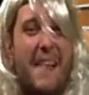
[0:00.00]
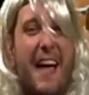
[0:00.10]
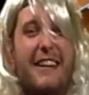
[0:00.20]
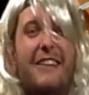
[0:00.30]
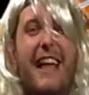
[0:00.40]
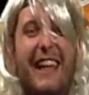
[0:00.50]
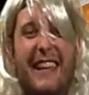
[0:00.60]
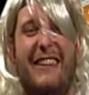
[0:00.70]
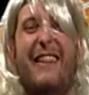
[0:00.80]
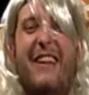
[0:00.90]
And you
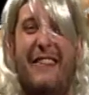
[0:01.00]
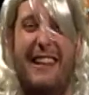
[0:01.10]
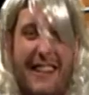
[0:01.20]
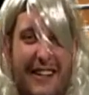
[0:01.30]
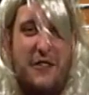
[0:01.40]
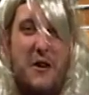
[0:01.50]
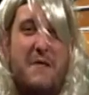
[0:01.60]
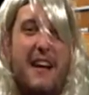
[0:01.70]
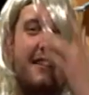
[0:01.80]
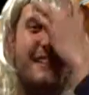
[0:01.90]
ring their
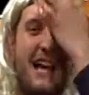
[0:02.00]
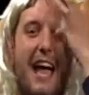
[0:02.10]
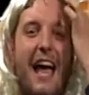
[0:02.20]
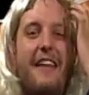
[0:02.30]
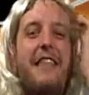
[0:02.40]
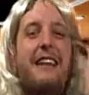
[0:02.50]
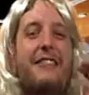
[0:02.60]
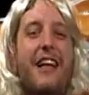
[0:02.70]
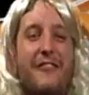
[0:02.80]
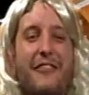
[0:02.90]
doorbells, and then
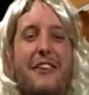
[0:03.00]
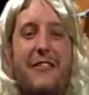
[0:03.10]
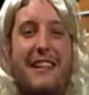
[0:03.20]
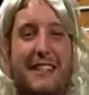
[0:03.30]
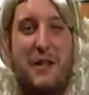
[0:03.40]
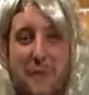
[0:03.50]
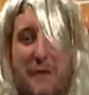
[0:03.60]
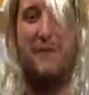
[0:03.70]
you like run away super